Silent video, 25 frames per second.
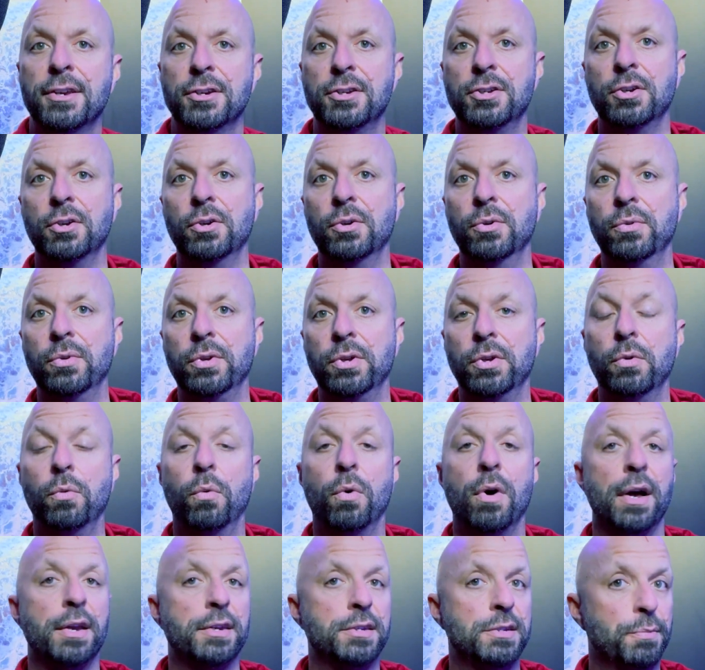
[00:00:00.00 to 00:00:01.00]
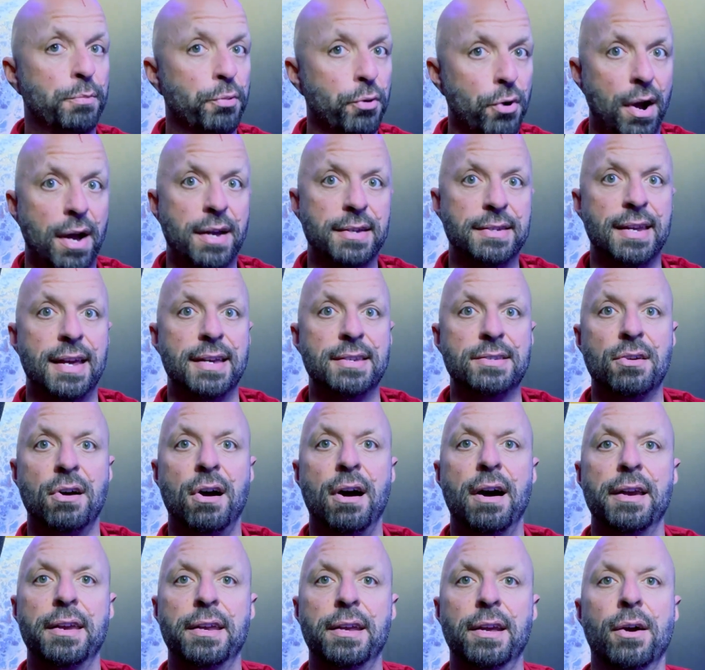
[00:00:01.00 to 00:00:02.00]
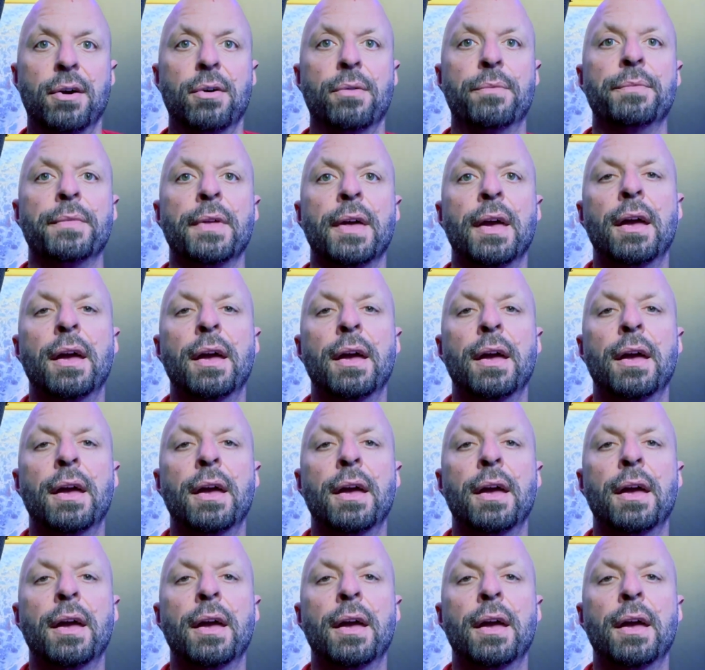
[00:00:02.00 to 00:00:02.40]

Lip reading: do you want to process audio?